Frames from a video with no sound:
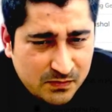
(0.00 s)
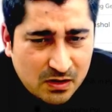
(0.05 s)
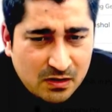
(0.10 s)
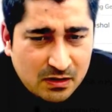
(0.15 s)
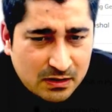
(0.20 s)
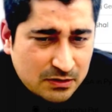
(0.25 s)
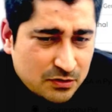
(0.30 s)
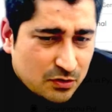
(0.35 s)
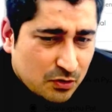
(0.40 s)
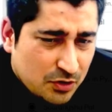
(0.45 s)

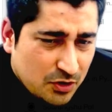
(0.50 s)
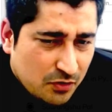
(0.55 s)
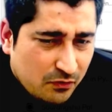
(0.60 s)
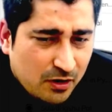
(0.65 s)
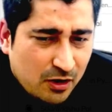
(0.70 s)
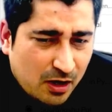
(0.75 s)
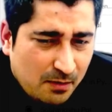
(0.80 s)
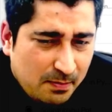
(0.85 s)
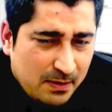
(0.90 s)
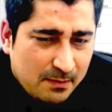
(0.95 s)
so you will
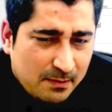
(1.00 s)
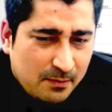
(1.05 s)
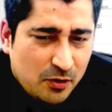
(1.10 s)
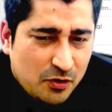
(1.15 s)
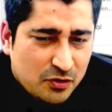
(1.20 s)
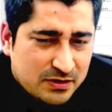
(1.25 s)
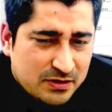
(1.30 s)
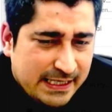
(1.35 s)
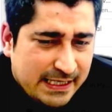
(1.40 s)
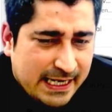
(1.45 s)
not be able to
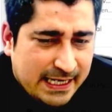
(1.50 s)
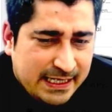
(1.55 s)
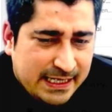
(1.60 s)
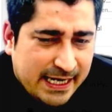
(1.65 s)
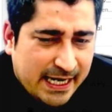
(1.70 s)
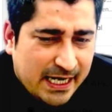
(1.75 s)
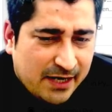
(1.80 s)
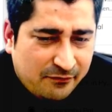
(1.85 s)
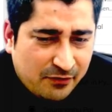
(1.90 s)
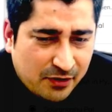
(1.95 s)
see any kind
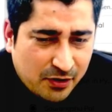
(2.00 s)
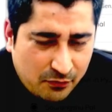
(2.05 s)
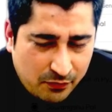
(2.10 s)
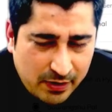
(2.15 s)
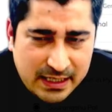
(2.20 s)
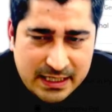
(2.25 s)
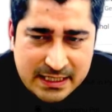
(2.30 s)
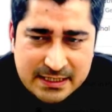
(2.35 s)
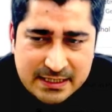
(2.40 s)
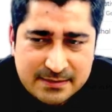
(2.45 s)
of a
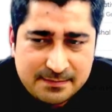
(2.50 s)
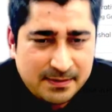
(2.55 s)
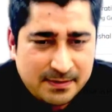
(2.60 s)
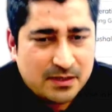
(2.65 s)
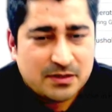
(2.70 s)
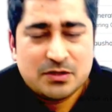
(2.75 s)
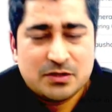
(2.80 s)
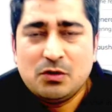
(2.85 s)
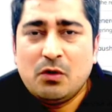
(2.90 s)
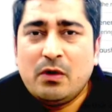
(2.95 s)
queries because
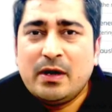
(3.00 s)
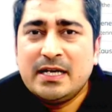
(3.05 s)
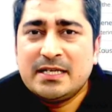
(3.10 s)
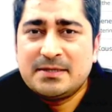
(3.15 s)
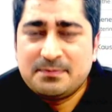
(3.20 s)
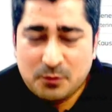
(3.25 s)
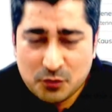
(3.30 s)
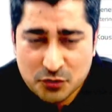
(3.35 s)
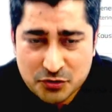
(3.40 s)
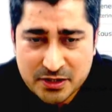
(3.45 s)
no one has
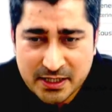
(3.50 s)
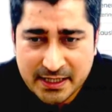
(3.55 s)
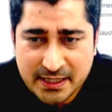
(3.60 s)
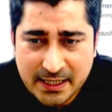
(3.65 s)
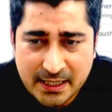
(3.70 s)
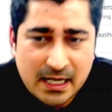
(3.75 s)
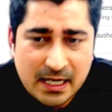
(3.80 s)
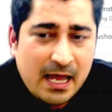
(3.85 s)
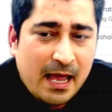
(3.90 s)
posted it.